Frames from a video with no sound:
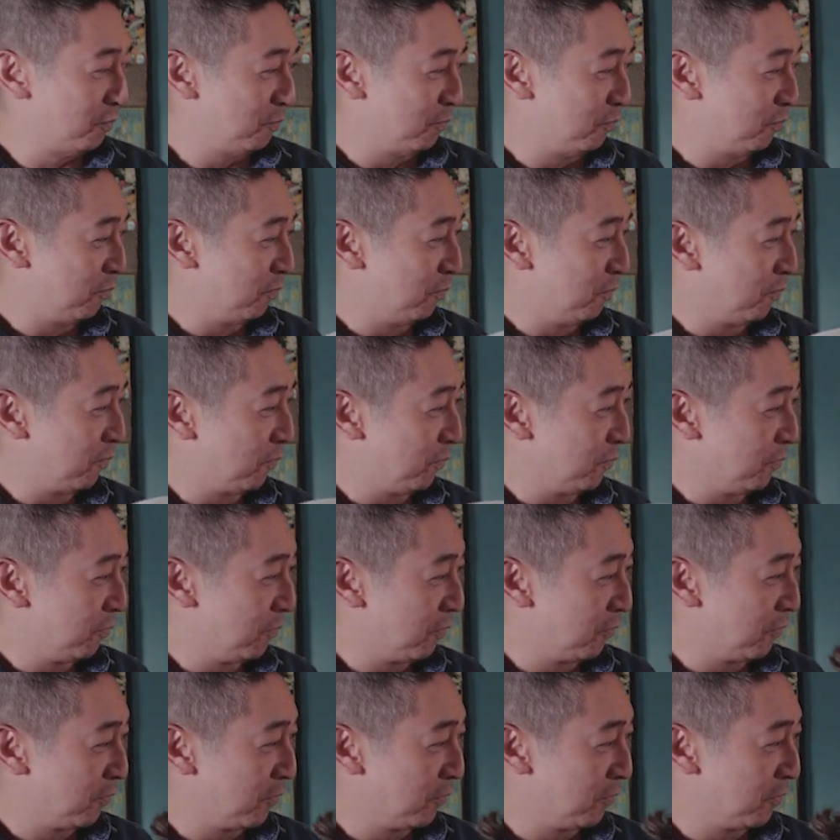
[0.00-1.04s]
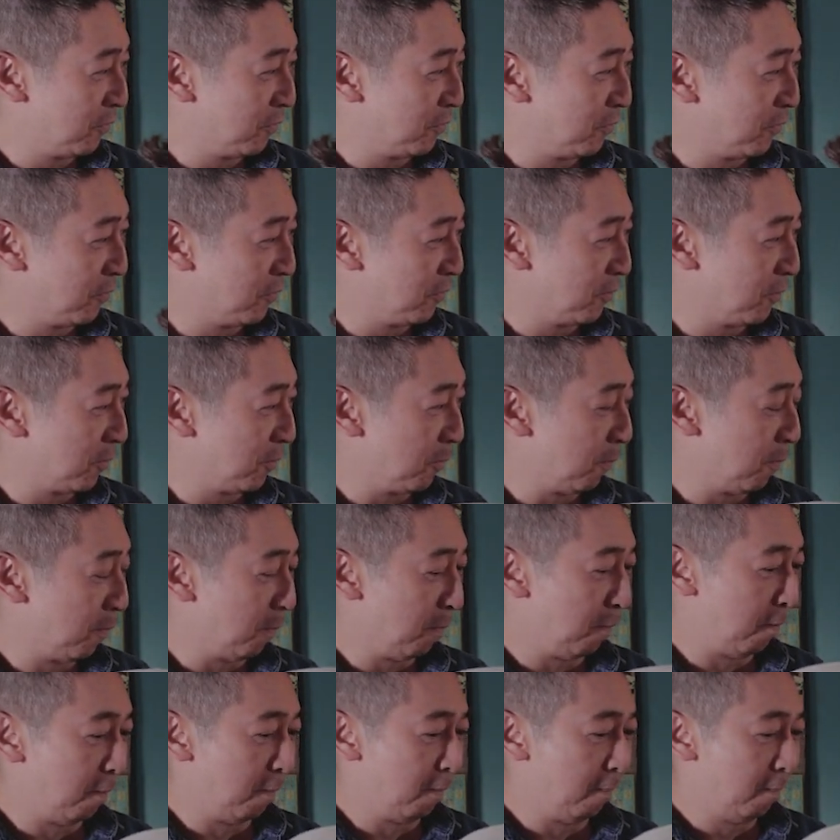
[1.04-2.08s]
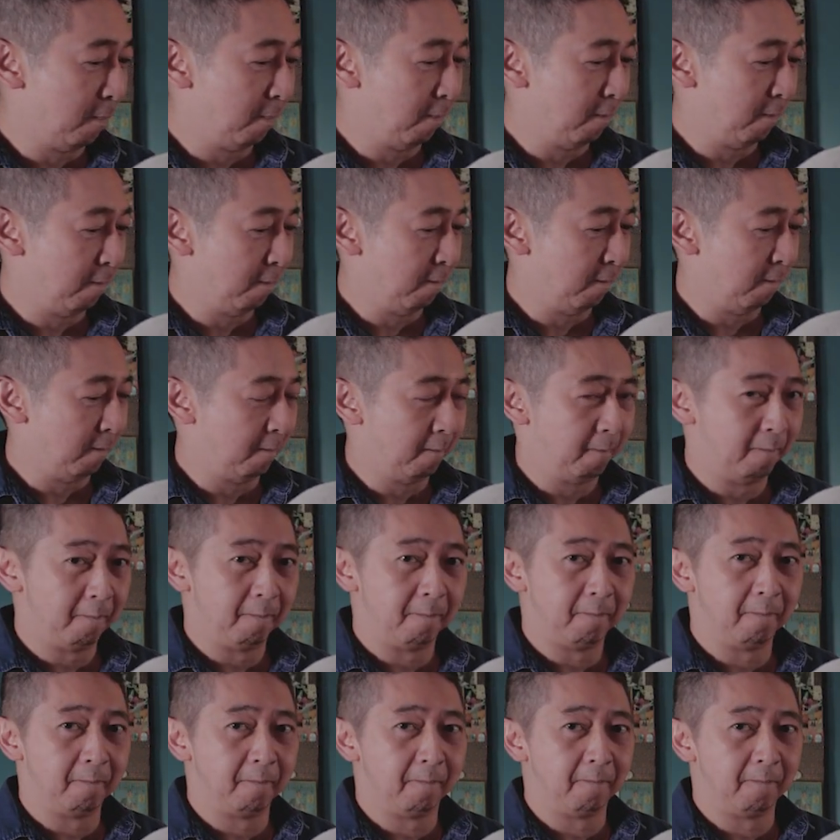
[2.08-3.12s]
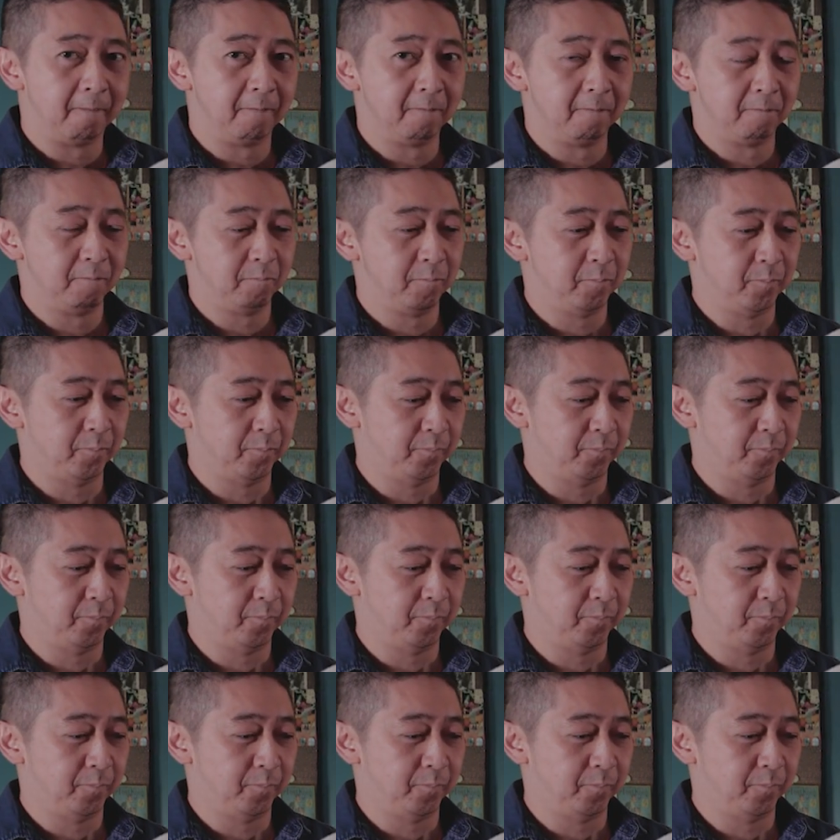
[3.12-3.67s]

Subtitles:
No one is speaking in this clip.